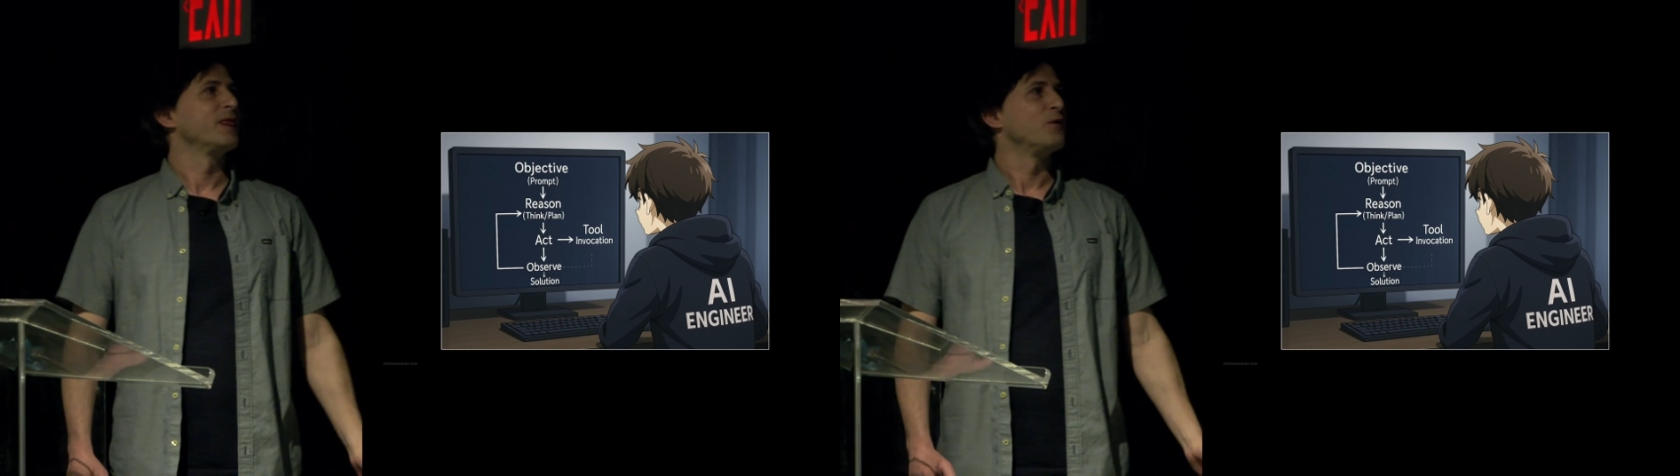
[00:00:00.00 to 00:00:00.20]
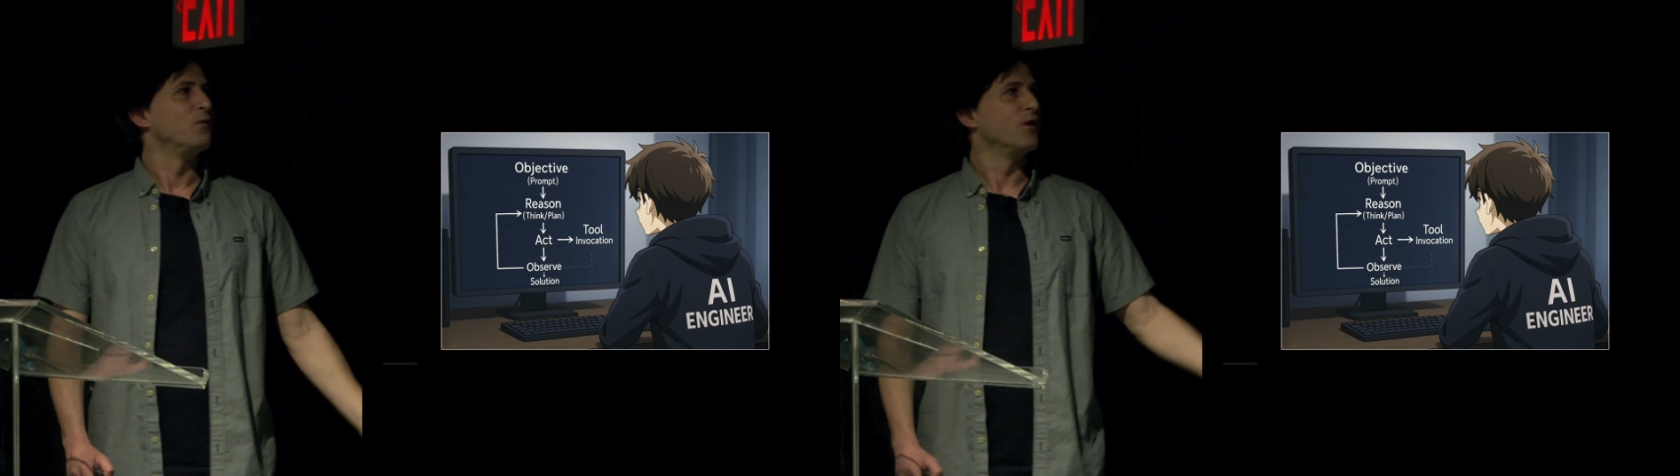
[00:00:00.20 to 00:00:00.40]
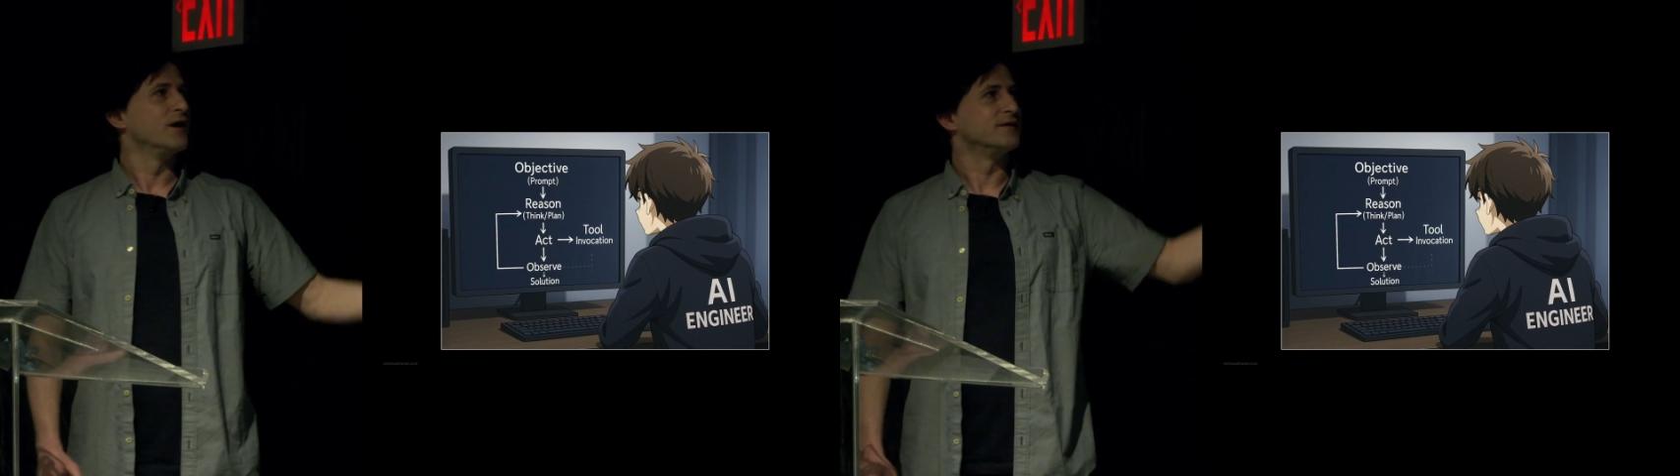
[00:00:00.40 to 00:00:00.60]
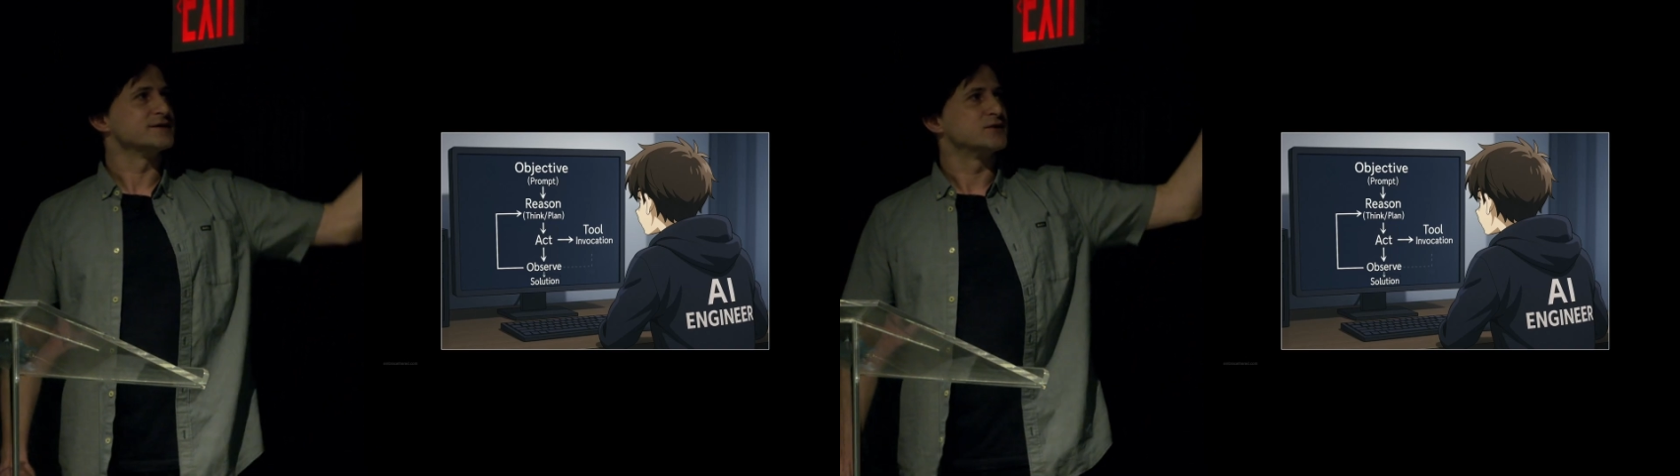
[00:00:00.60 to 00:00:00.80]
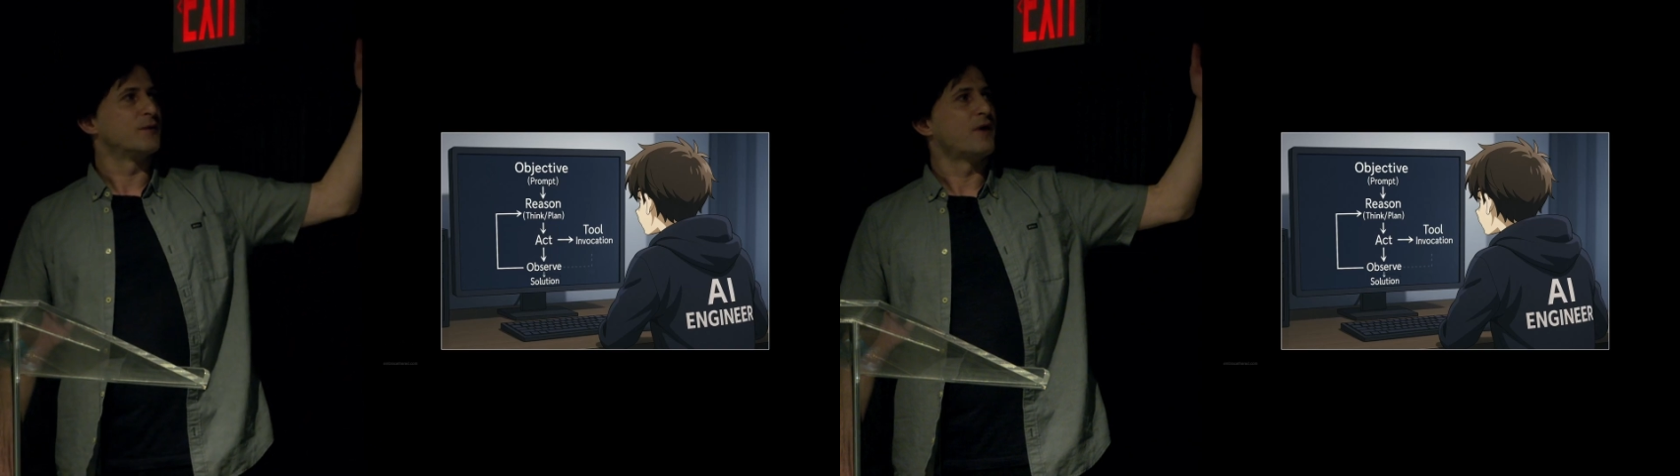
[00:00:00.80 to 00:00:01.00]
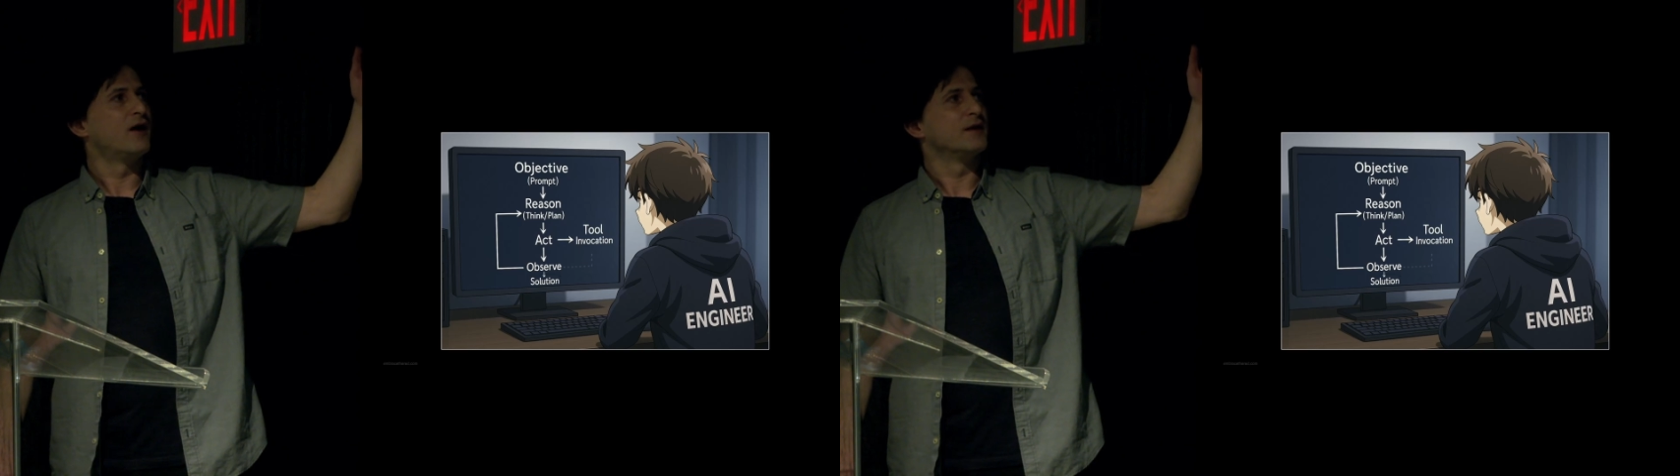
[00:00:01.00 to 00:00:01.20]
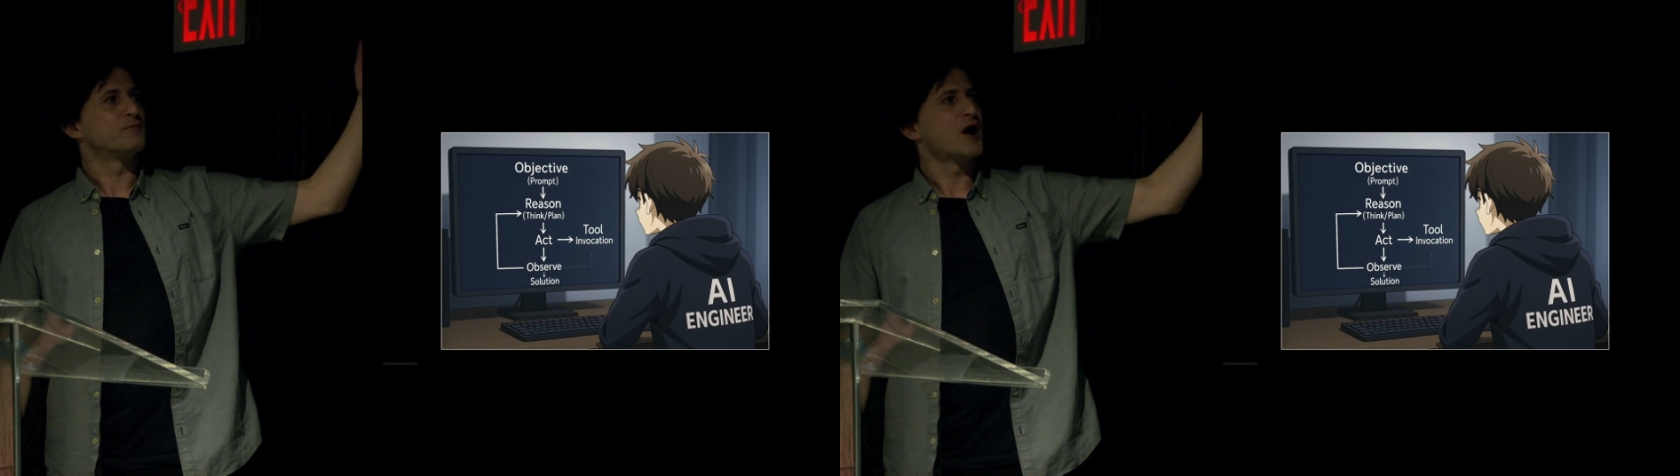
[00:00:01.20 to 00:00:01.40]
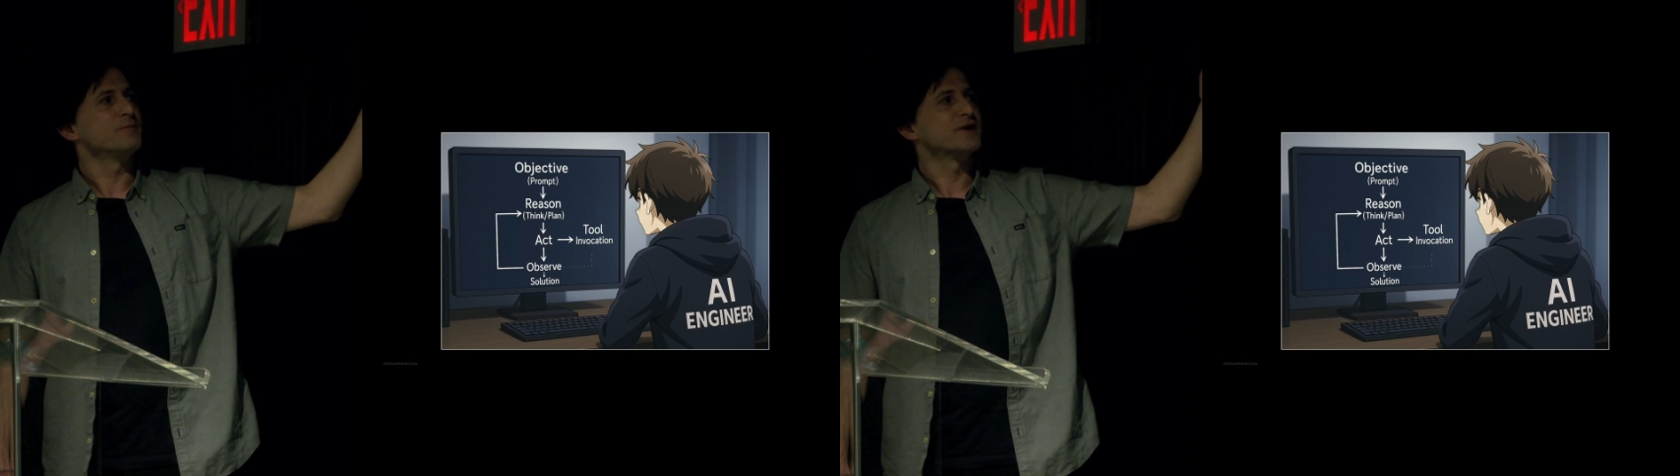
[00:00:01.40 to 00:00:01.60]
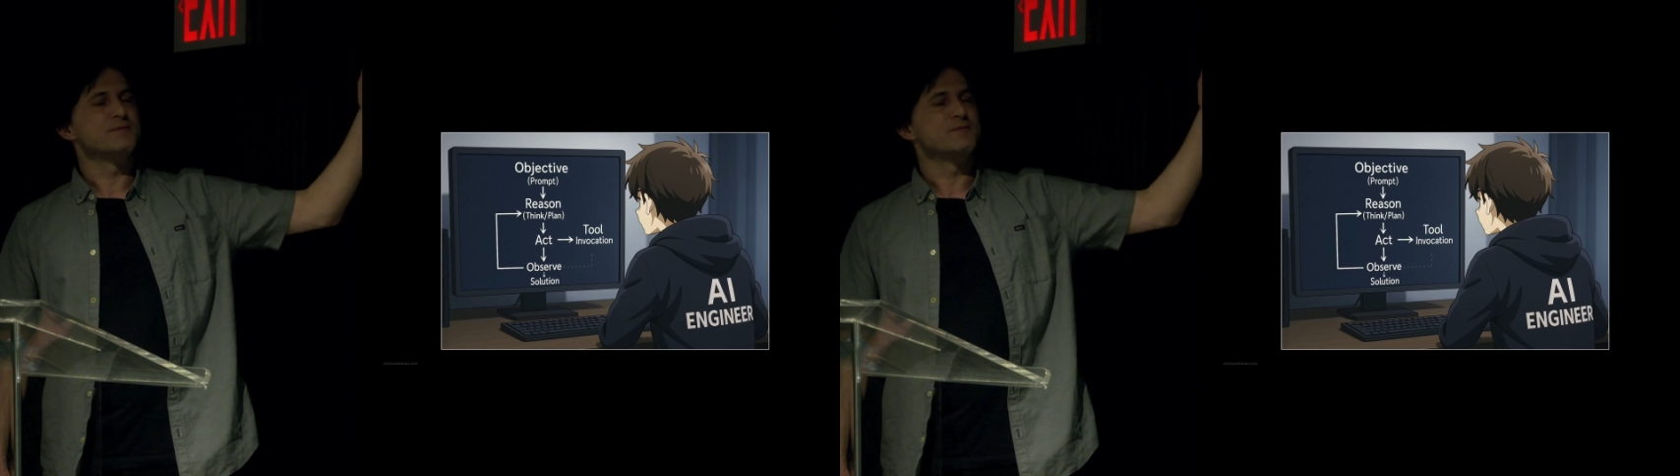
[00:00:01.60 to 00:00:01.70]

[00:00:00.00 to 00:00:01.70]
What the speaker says: where there's a prompt